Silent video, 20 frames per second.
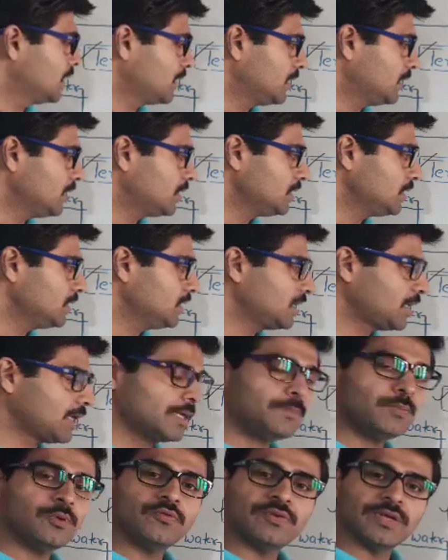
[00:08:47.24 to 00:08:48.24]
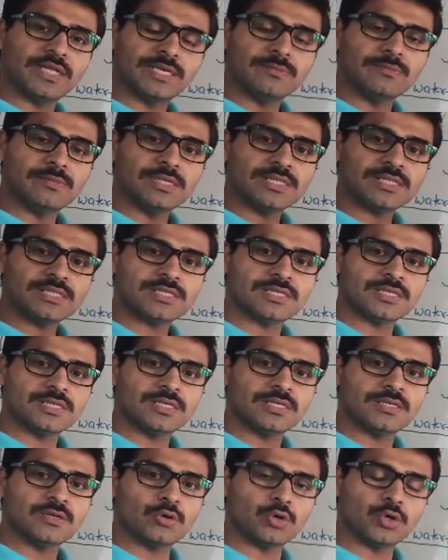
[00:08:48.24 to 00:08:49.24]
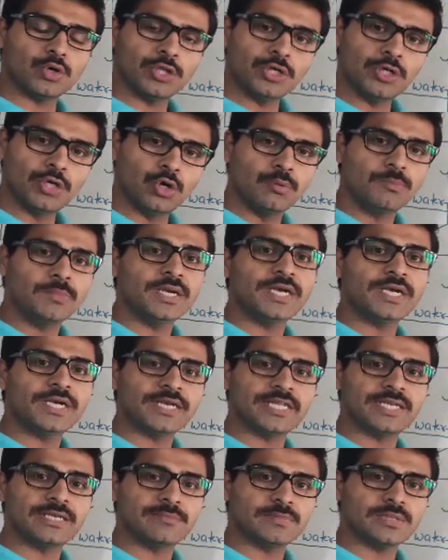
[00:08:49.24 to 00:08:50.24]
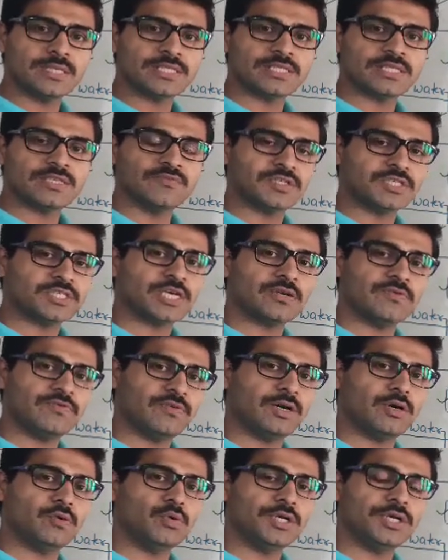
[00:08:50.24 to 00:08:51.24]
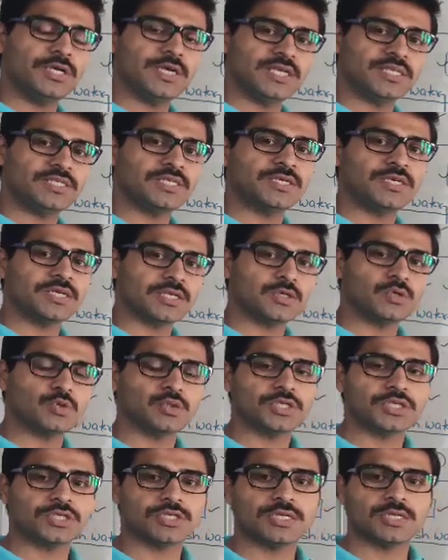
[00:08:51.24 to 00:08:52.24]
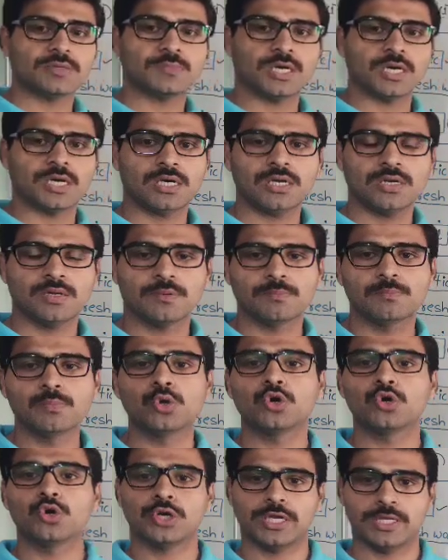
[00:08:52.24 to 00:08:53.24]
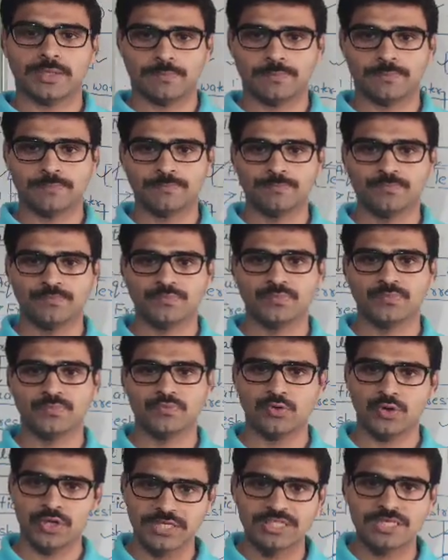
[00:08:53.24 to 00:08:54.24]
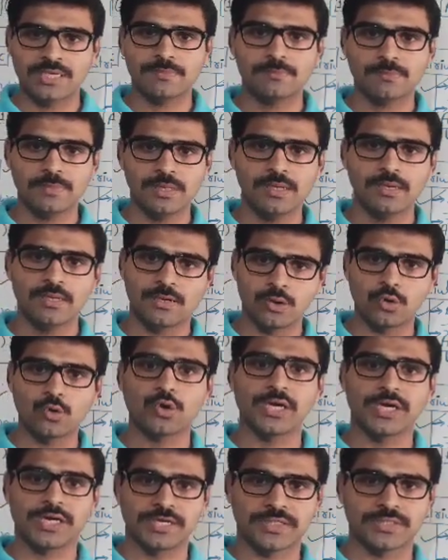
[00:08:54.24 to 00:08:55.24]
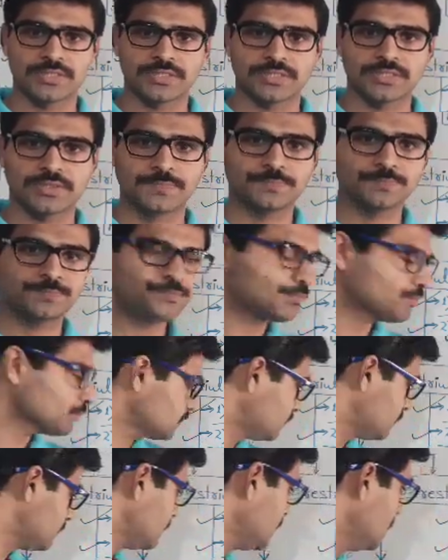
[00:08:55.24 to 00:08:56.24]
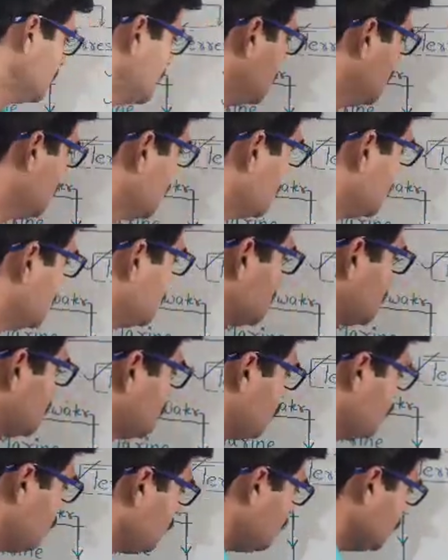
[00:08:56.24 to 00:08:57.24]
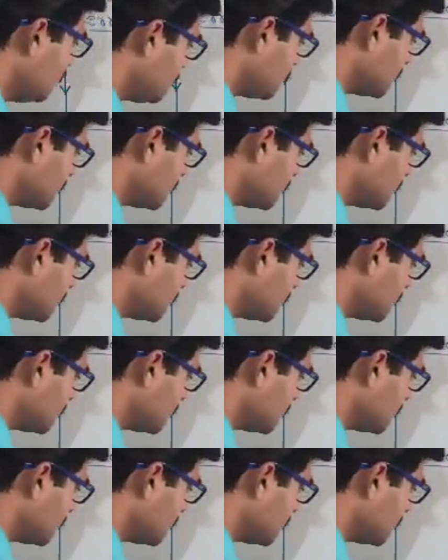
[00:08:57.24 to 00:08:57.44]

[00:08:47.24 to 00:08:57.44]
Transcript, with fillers: Here the type of animals or the dominant animals which are found in desert ecosystem are burrow type. For example, rodents. So